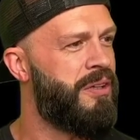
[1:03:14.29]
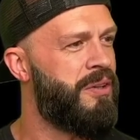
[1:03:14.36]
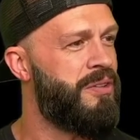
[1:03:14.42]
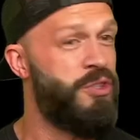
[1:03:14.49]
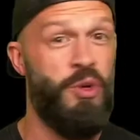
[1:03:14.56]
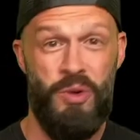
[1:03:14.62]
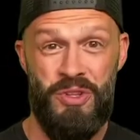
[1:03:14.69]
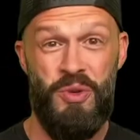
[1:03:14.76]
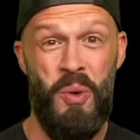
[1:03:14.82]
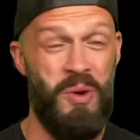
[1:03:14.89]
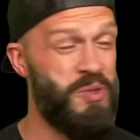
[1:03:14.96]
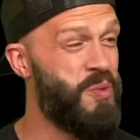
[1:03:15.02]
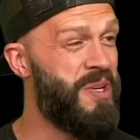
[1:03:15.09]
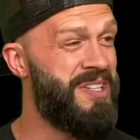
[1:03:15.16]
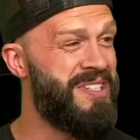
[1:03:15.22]

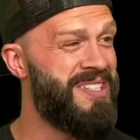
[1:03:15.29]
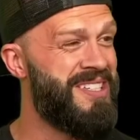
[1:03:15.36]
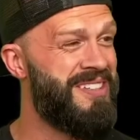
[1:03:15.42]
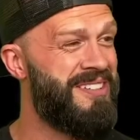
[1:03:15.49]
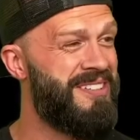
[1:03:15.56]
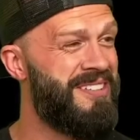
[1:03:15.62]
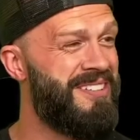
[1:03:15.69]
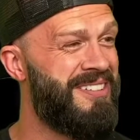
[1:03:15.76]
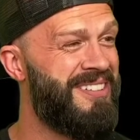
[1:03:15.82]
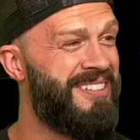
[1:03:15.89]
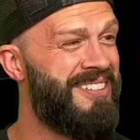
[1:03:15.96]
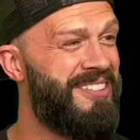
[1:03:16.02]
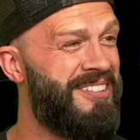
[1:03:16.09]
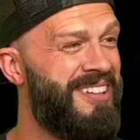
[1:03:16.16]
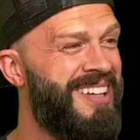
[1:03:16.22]
Yours was?
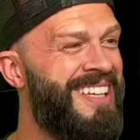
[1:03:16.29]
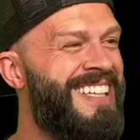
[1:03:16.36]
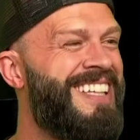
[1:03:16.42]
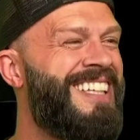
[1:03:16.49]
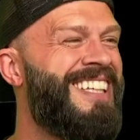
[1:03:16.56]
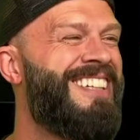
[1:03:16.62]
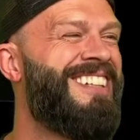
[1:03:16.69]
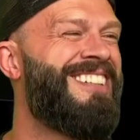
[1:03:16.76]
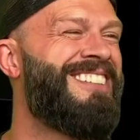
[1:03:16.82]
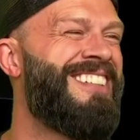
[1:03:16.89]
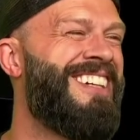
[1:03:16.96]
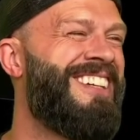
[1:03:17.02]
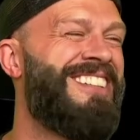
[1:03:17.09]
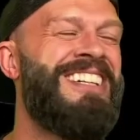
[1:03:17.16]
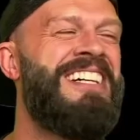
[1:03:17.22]
Oh
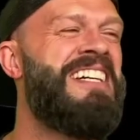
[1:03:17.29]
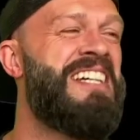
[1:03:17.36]
no!